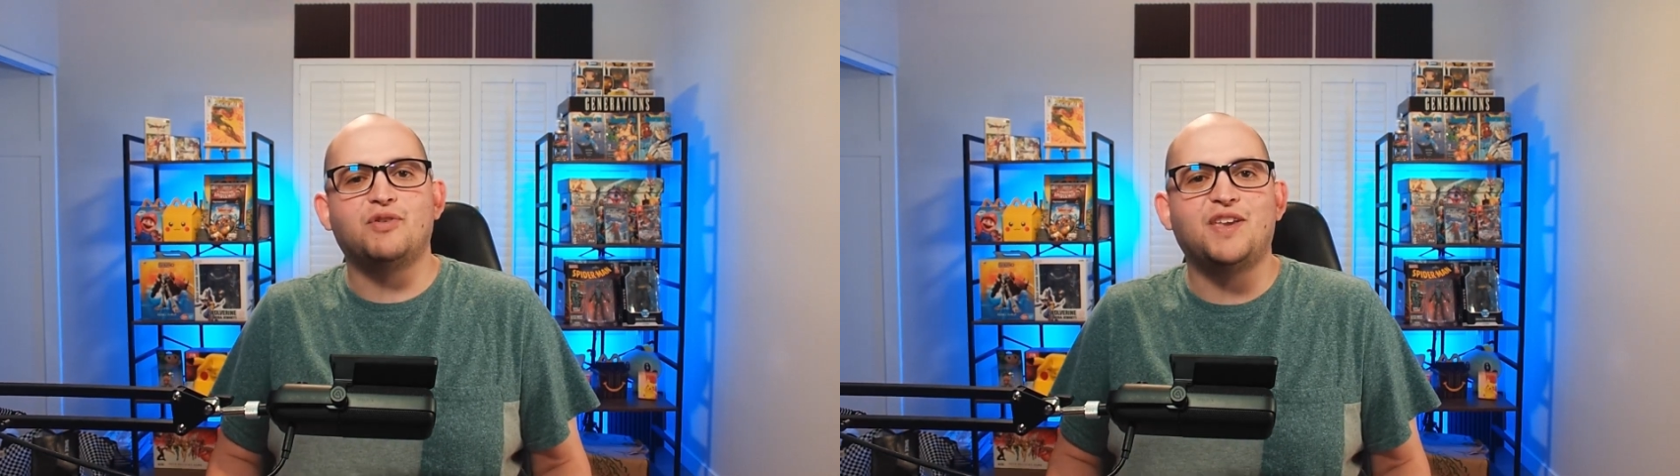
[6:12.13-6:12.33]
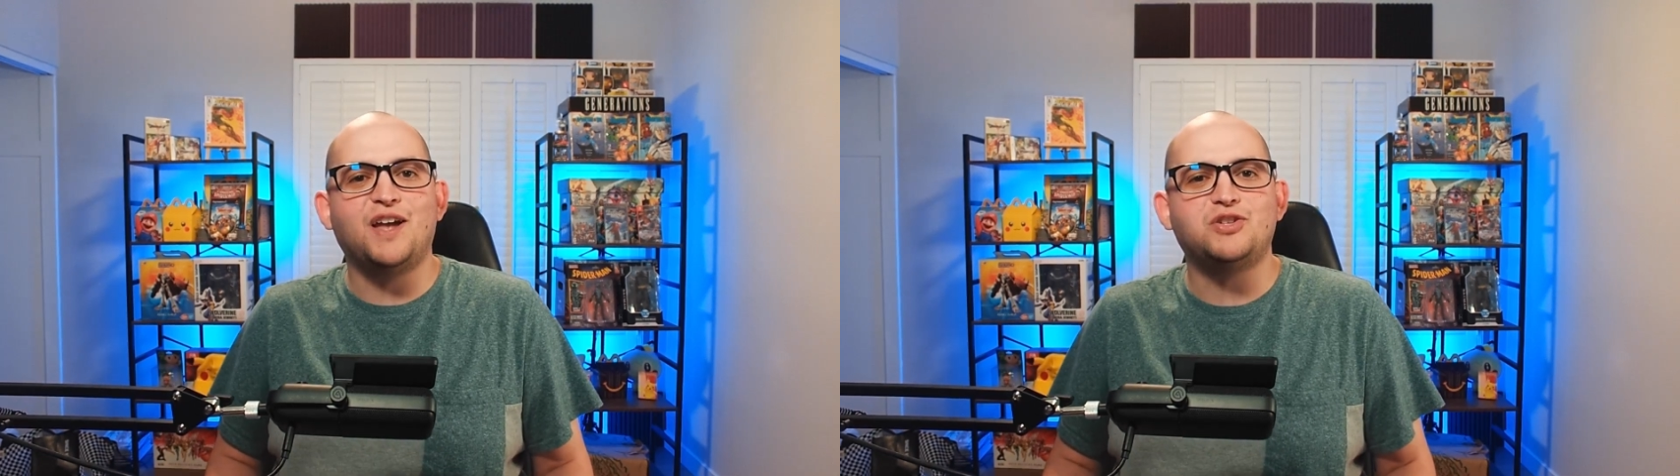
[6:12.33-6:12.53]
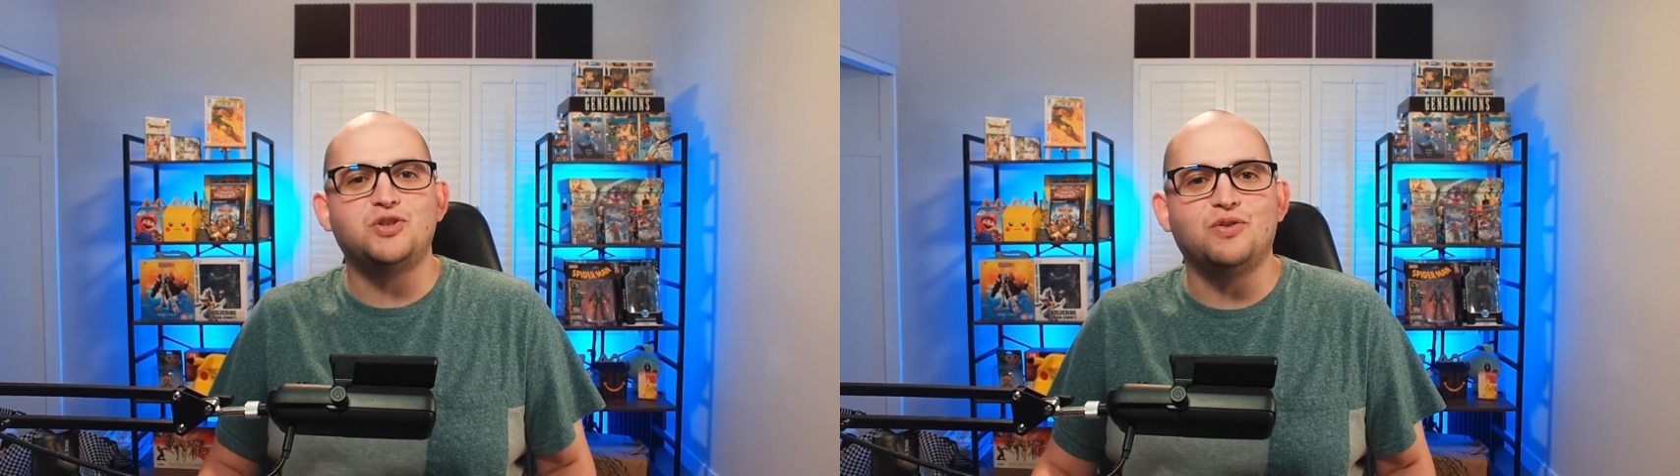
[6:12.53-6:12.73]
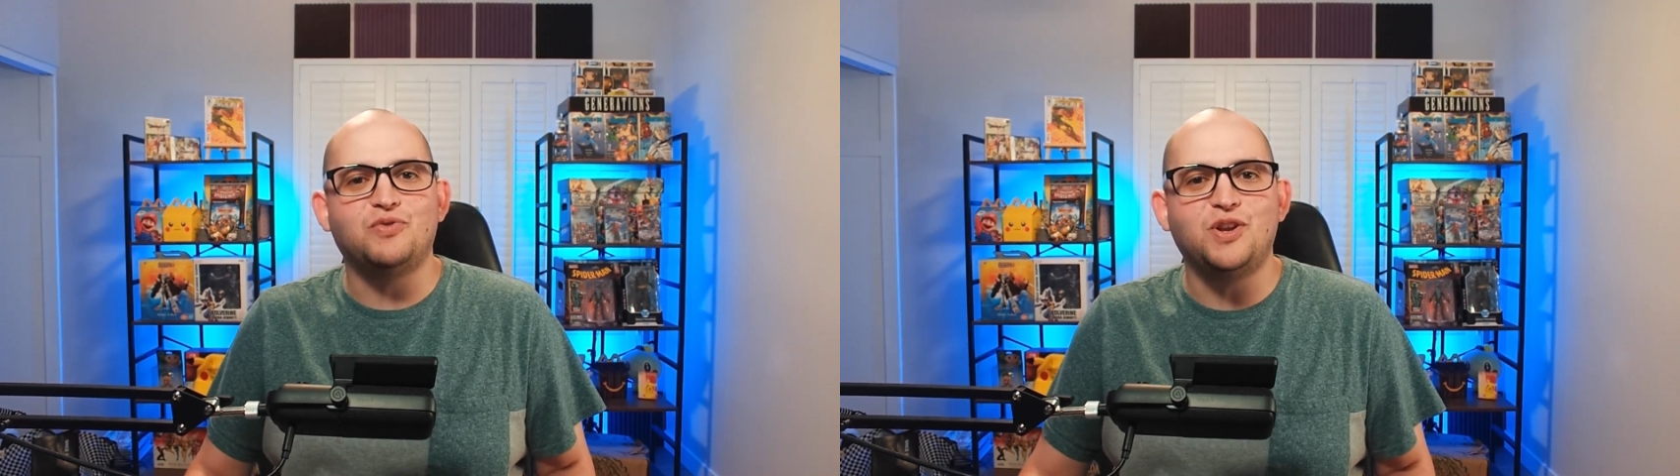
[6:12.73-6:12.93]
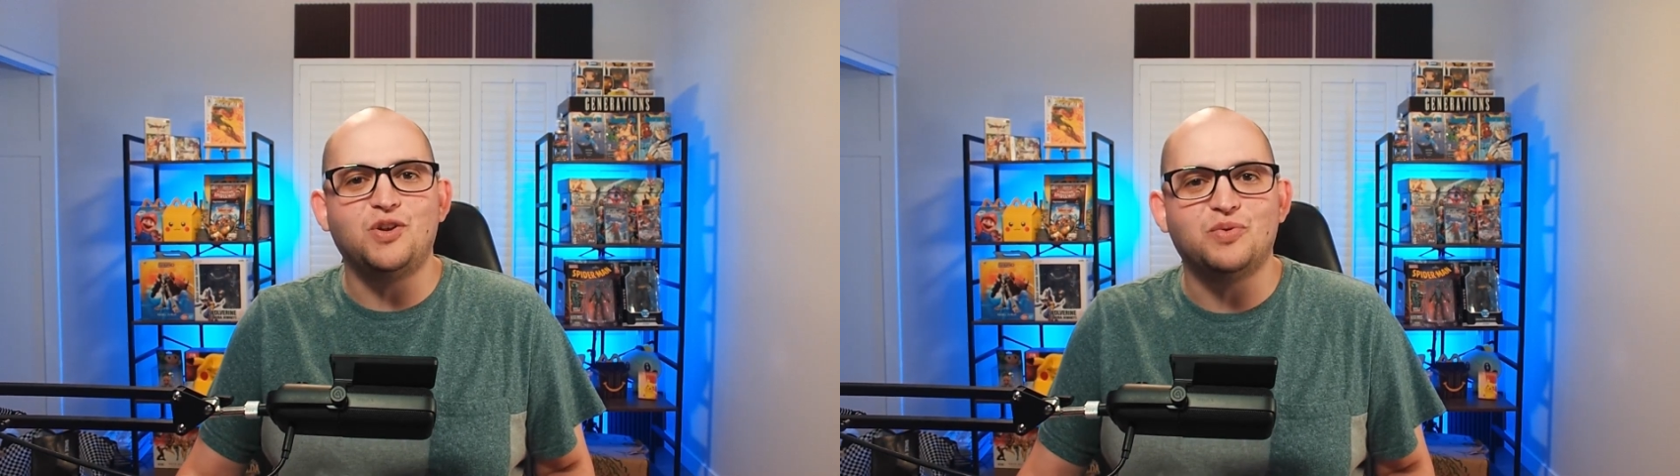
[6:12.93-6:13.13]
for catching our
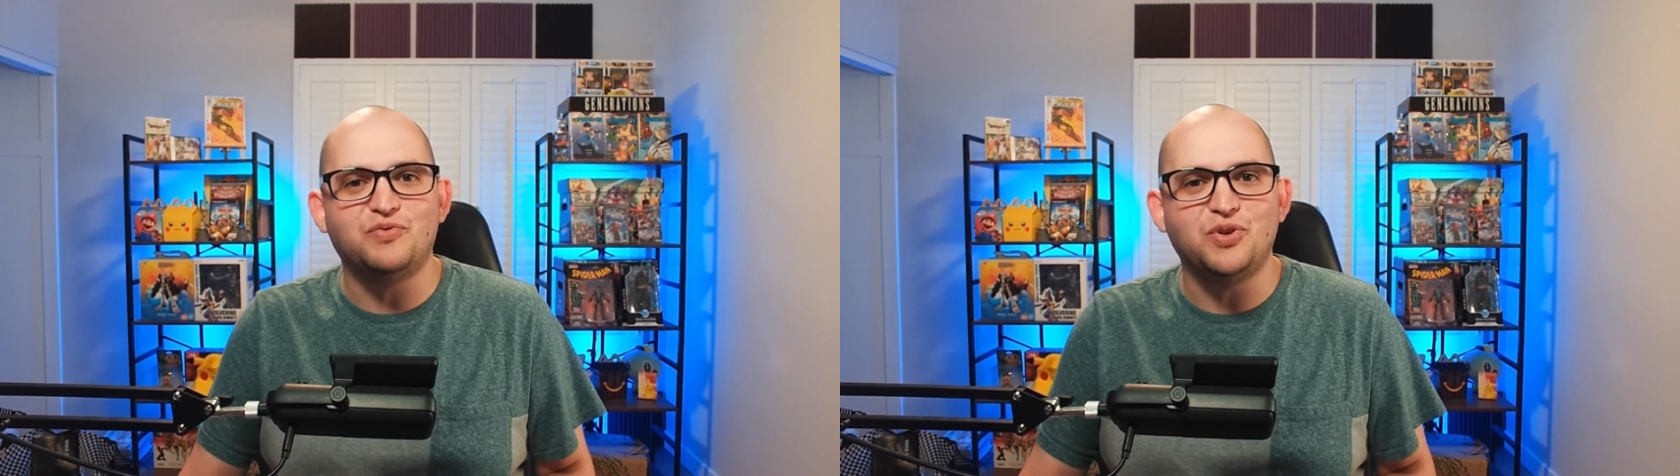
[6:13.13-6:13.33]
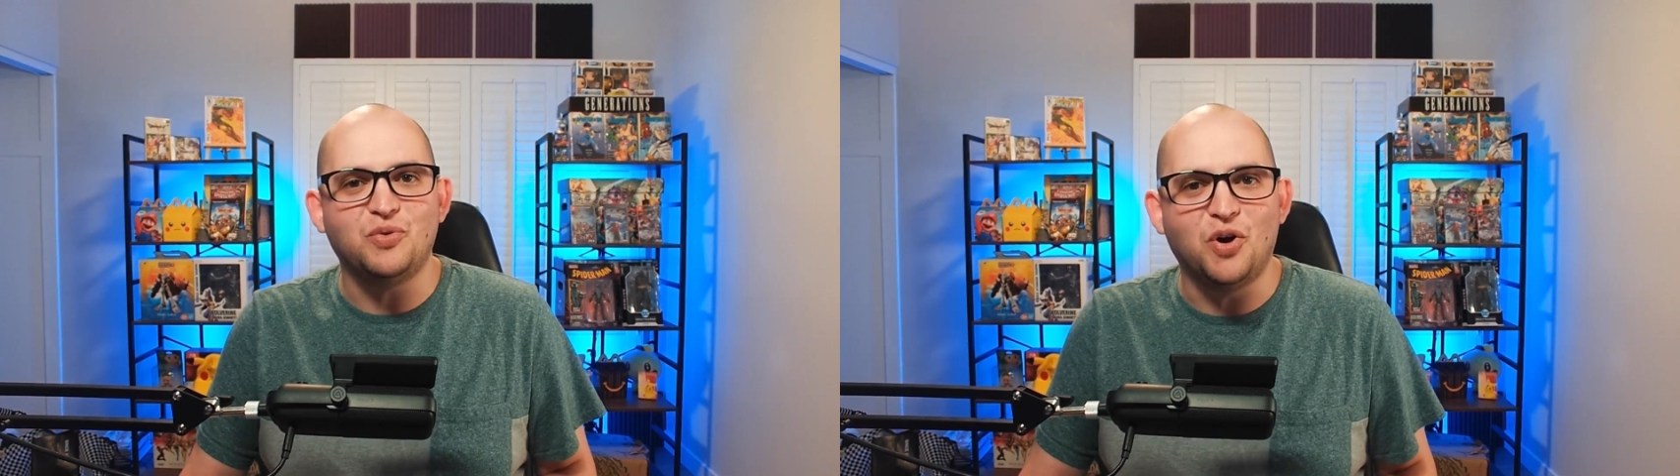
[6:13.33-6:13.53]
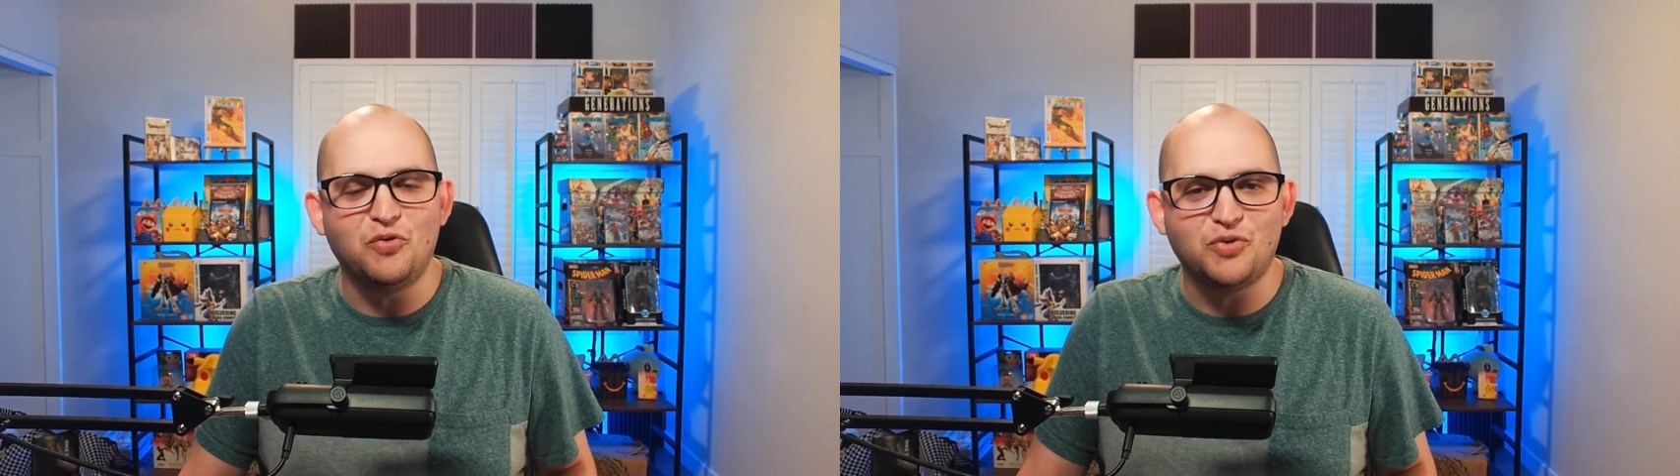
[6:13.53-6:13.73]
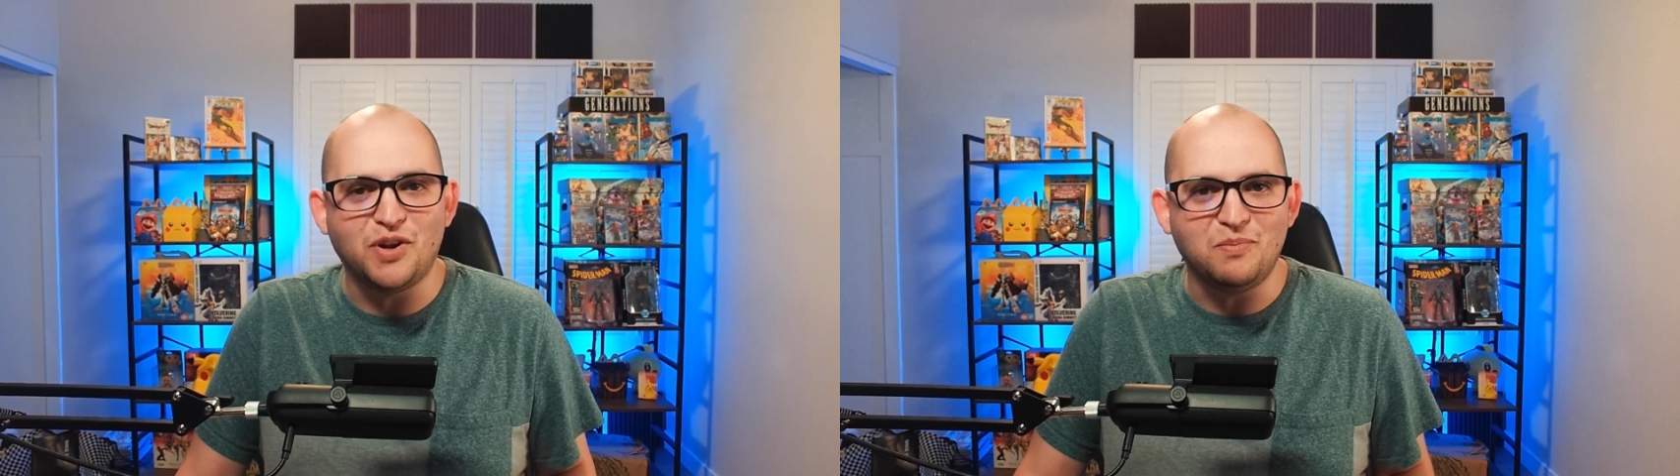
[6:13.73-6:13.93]
video review over on